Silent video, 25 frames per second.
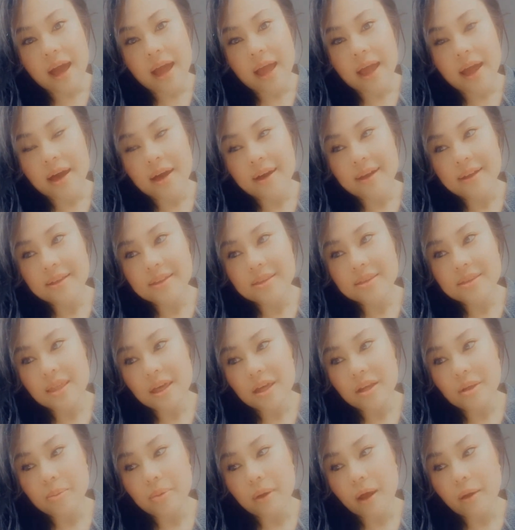And
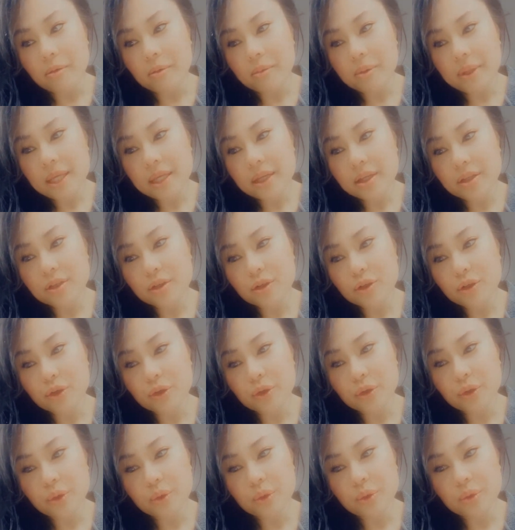that'll probably
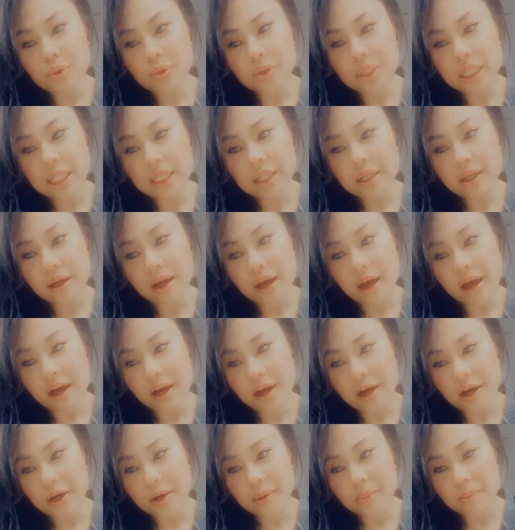conclude
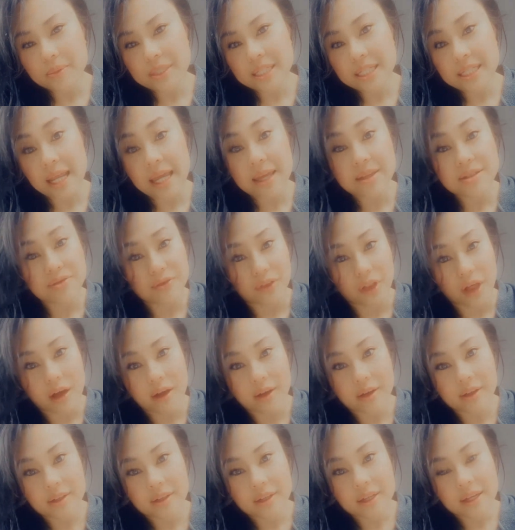today's
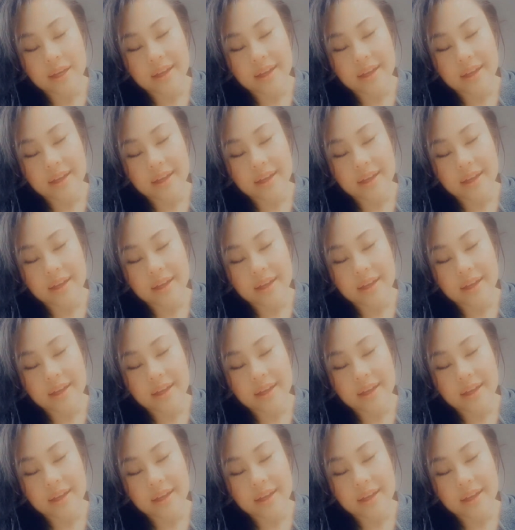vlog.